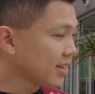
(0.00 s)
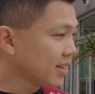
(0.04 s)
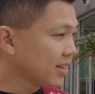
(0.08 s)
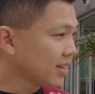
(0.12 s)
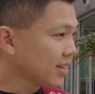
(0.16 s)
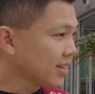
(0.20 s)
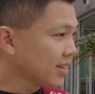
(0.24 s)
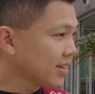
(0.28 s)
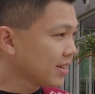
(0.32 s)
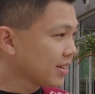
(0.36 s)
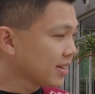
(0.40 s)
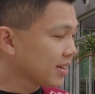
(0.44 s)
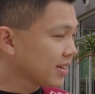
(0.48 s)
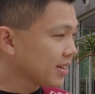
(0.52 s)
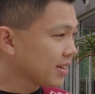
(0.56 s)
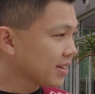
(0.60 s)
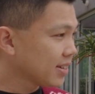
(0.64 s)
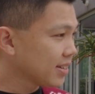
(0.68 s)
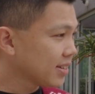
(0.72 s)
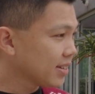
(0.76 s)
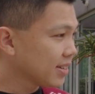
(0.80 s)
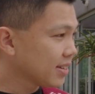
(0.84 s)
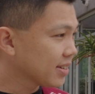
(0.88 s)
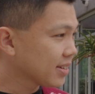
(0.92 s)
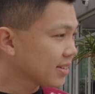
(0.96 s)

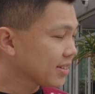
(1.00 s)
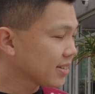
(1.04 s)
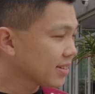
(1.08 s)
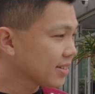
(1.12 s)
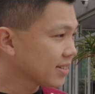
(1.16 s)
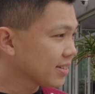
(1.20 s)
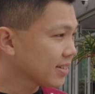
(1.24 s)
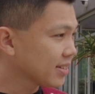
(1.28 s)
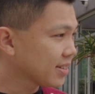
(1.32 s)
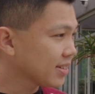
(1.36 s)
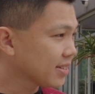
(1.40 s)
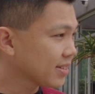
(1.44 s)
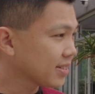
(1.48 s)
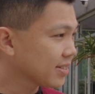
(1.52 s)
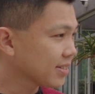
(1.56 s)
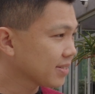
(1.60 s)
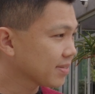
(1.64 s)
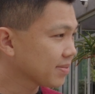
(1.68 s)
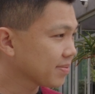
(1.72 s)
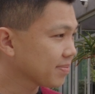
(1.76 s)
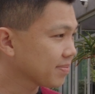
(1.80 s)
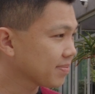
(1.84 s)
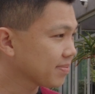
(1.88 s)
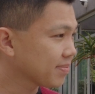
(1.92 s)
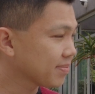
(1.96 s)

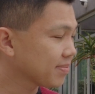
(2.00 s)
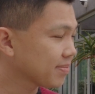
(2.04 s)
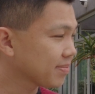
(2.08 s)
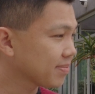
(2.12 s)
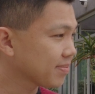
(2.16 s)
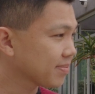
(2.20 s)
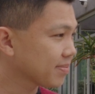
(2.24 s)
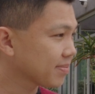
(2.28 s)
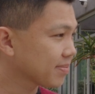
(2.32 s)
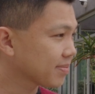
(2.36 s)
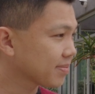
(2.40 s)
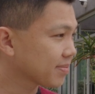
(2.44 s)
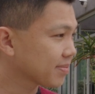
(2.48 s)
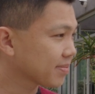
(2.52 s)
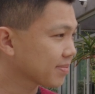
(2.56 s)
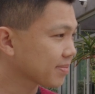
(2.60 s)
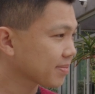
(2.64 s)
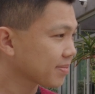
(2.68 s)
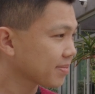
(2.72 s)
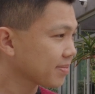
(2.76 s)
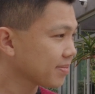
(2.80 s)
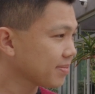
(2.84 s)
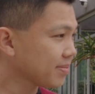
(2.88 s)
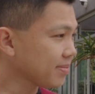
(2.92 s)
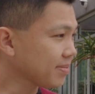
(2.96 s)

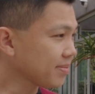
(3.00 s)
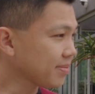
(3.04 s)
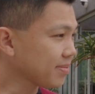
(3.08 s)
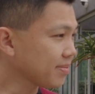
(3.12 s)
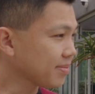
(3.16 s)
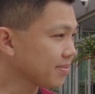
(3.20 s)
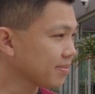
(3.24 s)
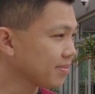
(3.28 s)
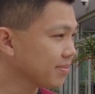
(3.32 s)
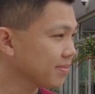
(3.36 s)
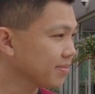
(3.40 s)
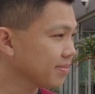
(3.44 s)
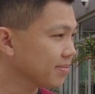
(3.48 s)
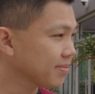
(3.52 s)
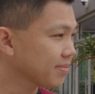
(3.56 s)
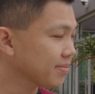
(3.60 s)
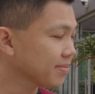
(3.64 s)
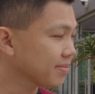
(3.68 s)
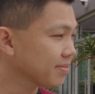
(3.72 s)
The person shown says nothing.